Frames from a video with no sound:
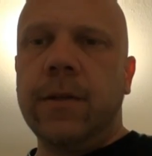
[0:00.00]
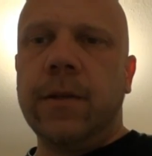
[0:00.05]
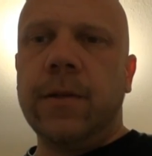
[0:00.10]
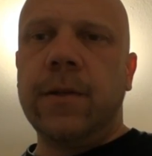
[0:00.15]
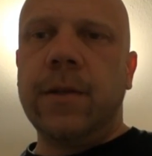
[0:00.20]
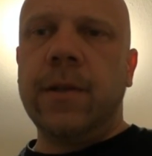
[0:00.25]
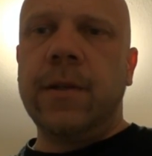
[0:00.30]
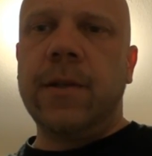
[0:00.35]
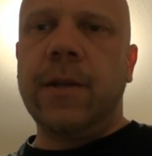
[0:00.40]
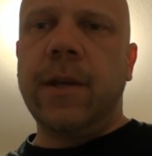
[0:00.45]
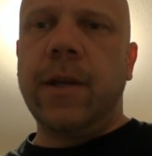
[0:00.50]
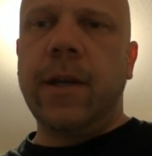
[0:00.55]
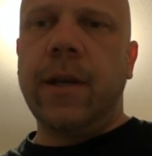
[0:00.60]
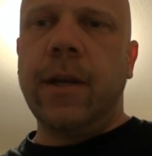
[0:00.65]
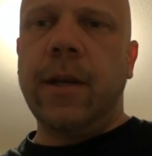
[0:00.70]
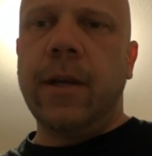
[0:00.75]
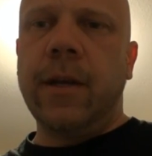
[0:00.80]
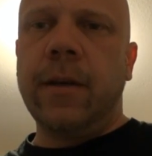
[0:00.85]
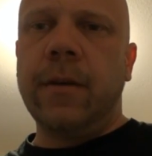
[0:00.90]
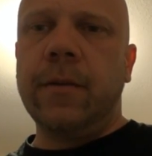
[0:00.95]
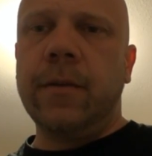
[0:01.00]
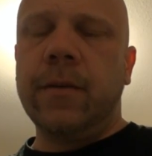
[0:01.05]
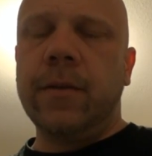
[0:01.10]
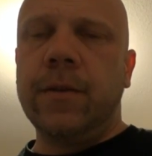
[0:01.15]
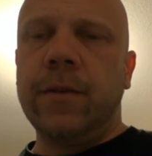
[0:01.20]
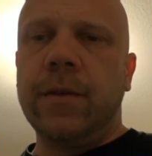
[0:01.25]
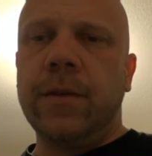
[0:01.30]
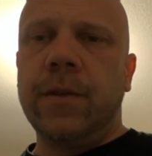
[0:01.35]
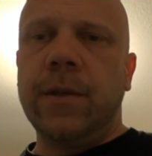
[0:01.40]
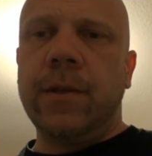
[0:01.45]
So since I, uh,
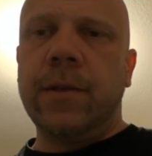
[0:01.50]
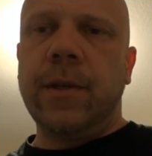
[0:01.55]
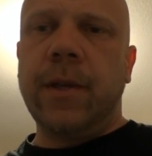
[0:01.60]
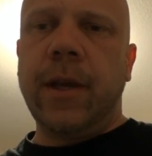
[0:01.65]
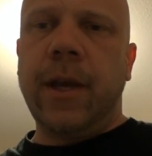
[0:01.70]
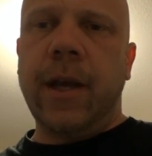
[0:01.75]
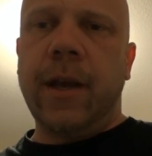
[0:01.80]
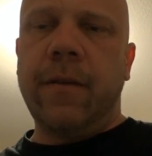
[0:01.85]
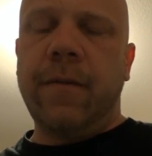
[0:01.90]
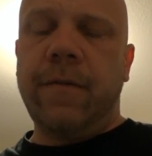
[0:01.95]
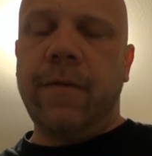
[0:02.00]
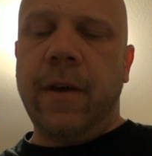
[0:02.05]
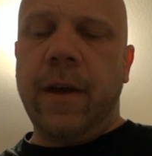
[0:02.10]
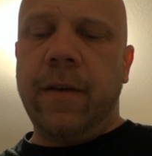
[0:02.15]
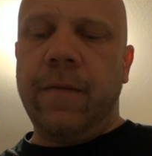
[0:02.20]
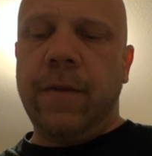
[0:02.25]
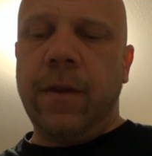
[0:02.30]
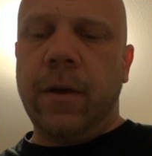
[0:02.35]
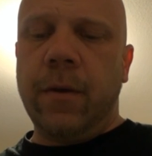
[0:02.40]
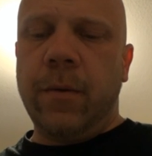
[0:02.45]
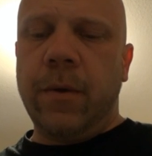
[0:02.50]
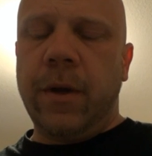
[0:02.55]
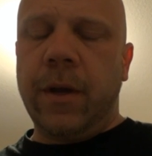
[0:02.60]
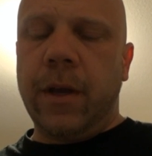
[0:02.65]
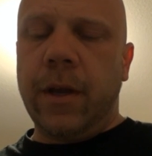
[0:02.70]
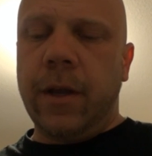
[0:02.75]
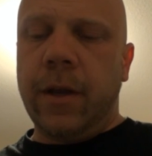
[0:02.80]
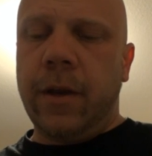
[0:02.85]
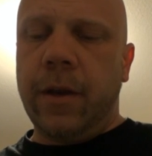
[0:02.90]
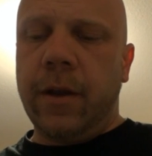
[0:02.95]
so since I got a five day
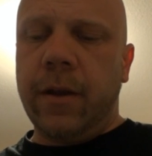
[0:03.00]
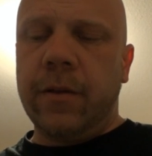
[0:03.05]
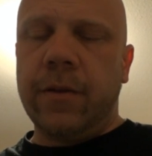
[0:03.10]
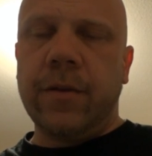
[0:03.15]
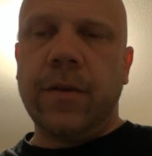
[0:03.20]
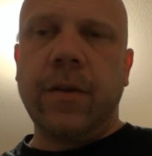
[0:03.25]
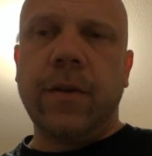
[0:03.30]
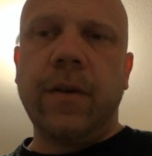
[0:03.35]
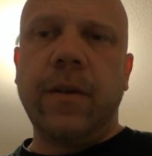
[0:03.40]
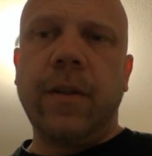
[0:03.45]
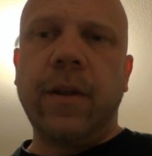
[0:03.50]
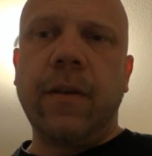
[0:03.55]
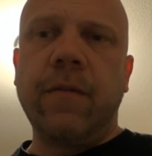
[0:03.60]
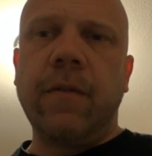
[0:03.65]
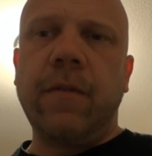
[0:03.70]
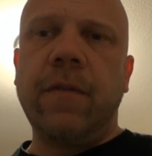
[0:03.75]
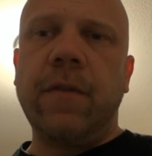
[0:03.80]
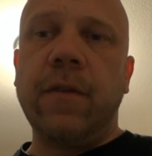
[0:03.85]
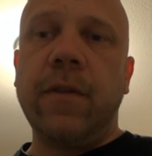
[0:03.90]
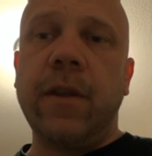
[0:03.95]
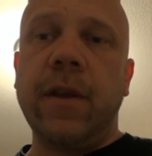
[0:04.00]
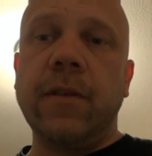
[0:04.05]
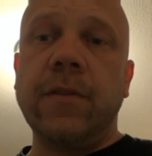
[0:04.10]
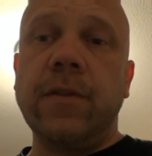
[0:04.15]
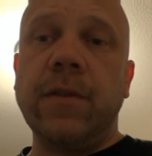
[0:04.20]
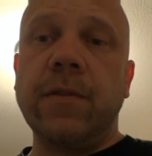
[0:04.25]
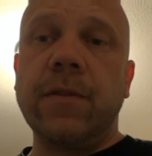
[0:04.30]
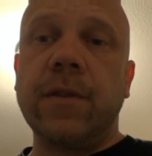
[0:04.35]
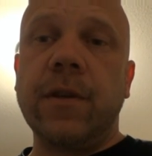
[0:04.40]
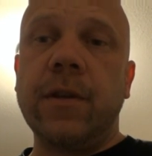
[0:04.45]
weekend, I was trying to think of a few
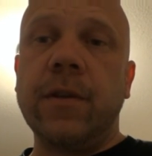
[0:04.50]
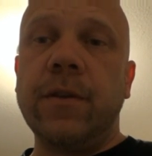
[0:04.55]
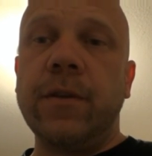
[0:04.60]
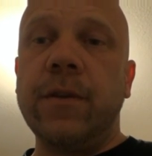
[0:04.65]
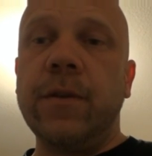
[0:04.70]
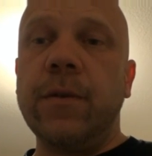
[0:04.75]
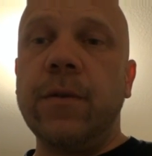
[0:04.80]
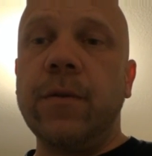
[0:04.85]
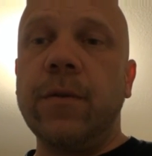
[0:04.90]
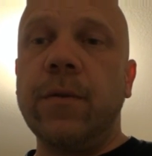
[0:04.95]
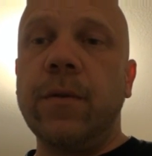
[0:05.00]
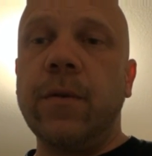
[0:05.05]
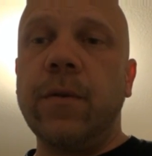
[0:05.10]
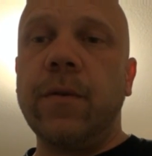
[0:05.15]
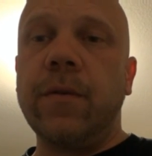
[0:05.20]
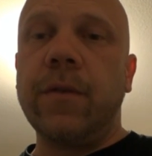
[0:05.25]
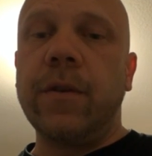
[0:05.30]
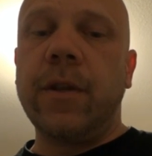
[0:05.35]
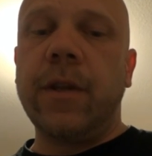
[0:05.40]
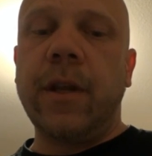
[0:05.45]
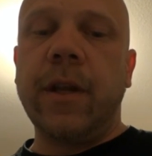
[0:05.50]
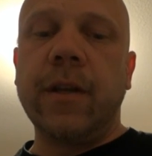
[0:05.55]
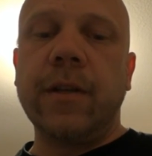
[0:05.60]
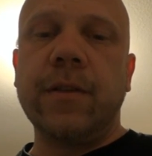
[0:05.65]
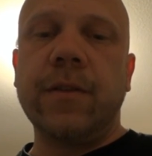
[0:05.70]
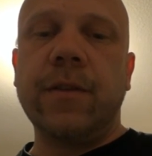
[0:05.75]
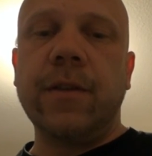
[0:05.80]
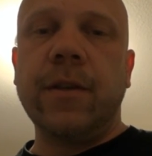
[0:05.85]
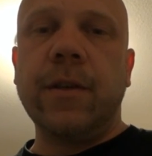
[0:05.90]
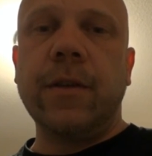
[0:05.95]
things I was going to do over the
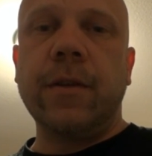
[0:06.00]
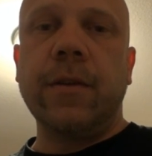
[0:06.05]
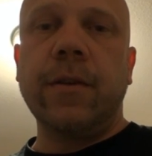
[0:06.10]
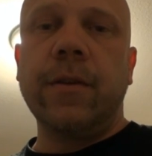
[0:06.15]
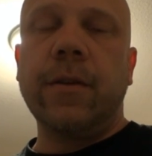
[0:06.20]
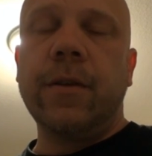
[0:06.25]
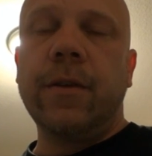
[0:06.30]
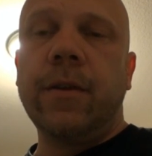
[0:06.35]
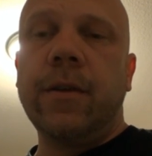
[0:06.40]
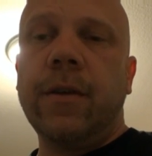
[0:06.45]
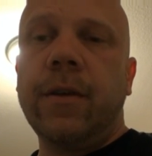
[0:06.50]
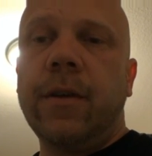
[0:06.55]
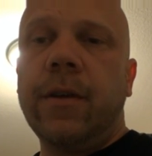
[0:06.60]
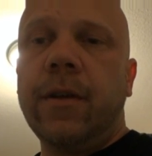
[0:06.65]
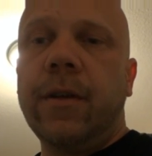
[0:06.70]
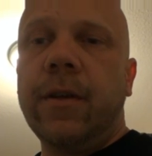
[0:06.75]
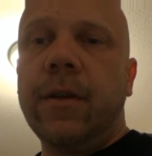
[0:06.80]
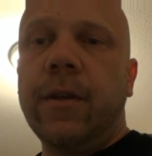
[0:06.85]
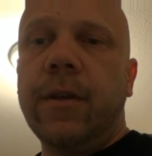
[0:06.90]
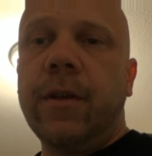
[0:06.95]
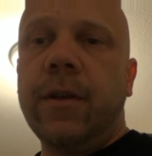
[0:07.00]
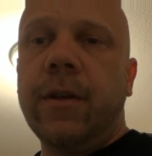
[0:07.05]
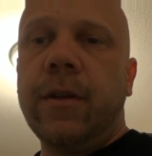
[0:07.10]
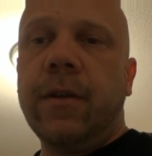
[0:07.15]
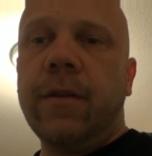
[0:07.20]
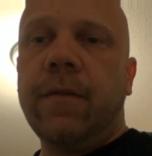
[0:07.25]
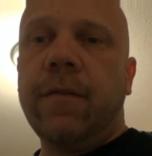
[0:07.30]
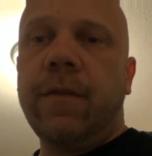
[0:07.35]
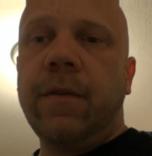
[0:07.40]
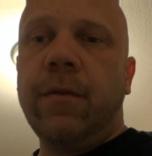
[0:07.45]
next uh,
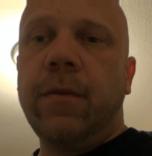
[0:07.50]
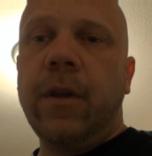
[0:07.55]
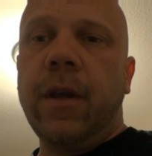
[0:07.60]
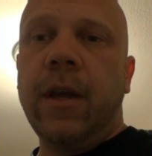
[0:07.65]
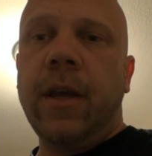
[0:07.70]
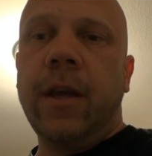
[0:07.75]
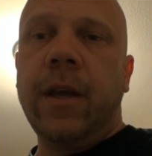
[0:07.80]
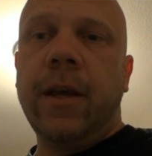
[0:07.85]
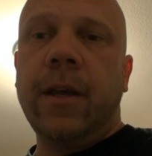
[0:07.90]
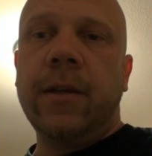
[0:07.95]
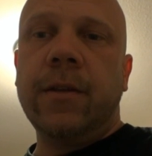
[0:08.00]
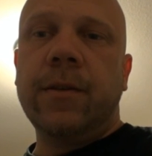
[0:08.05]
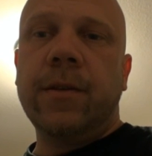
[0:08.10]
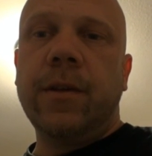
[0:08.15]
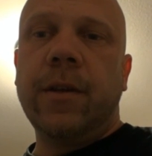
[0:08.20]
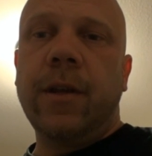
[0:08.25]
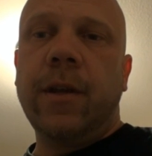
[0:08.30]
few days.